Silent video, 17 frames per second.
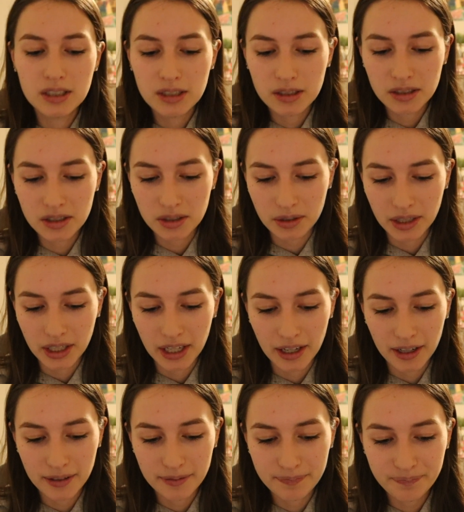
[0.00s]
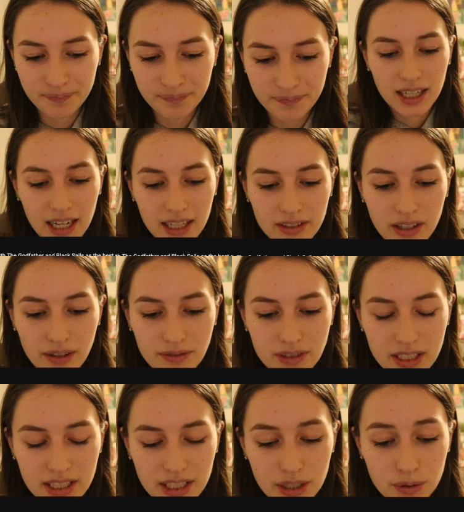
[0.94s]
So yeah. I'd love
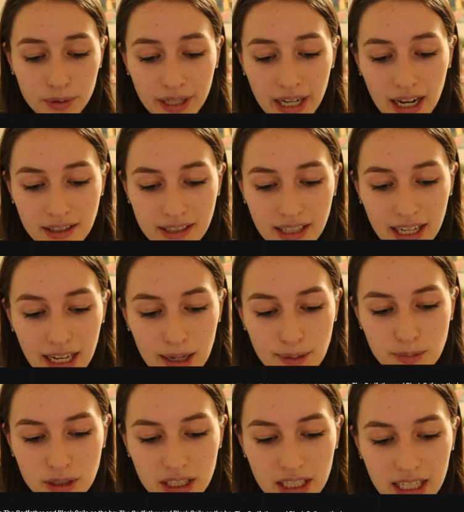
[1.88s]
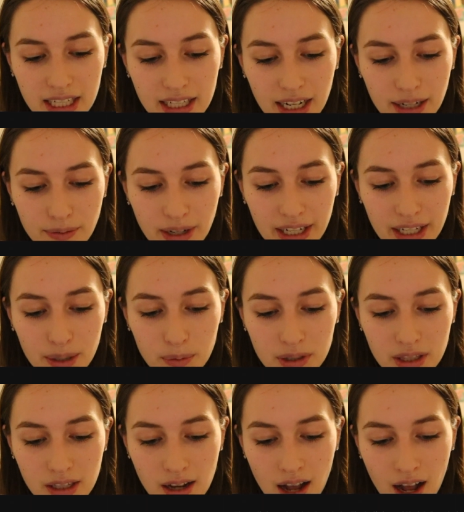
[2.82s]
to see you react to Hamilton. I rank it
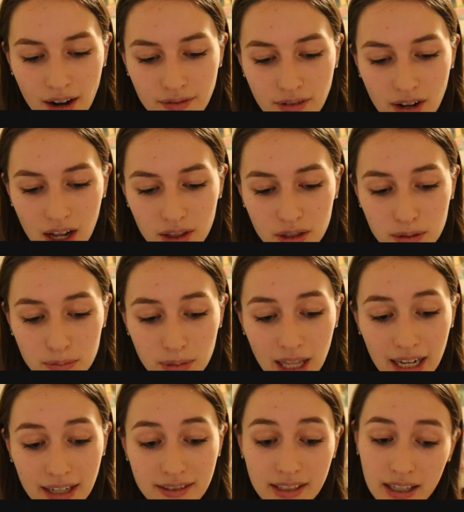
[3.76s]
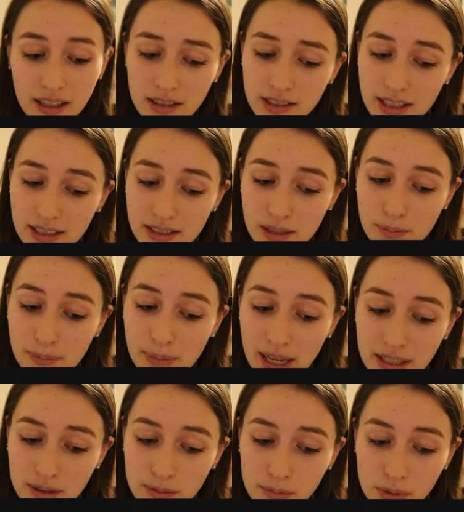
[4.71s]
with The Godfather and Black Sails as the
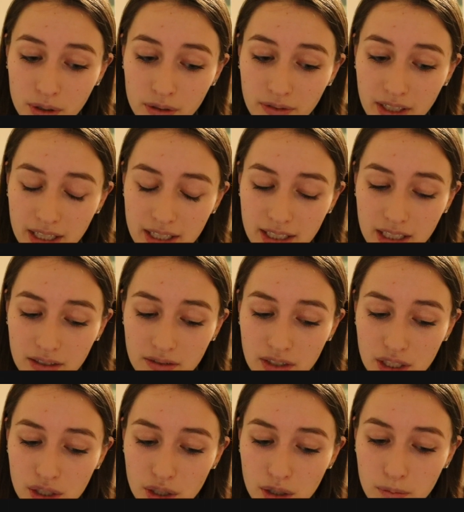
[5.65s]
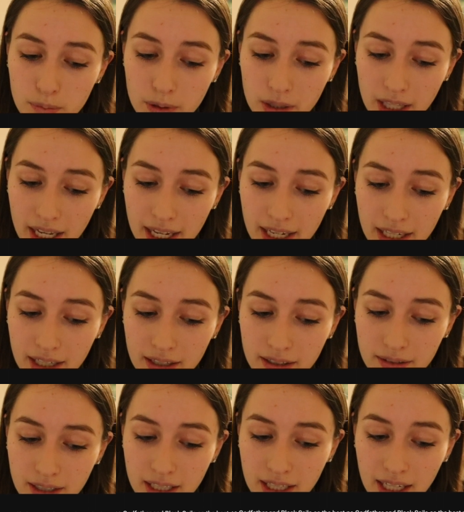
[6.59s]
best movie, TV show, play.
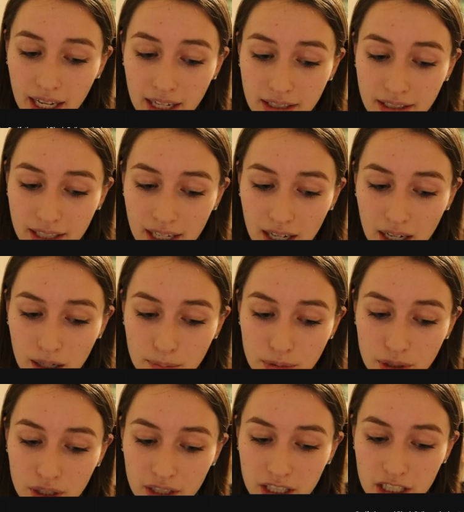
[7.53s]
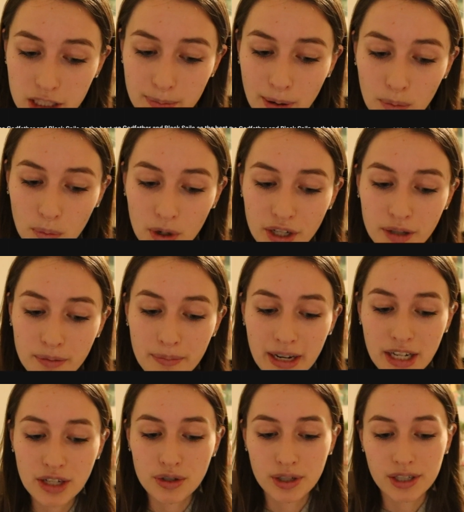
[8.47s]
And yeah, I'm curious about what your
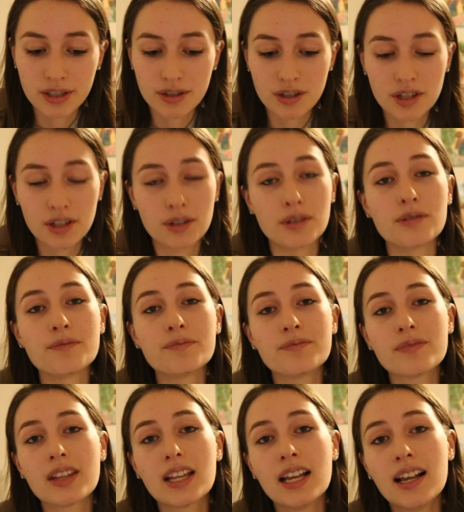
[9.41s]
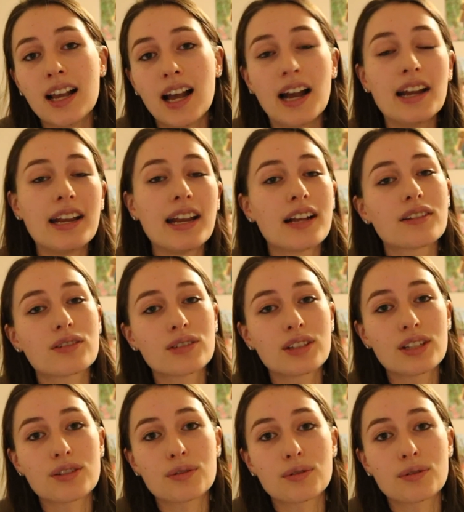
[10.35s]
major is too. I answered this